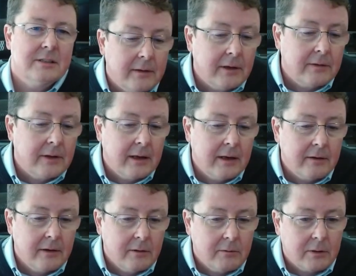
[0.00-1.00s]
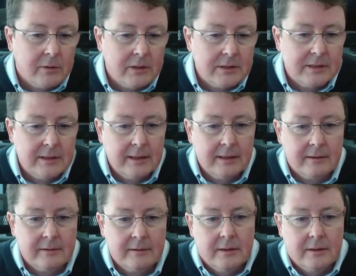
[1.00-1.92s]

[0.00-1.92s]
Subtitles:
I think the area where we're seeing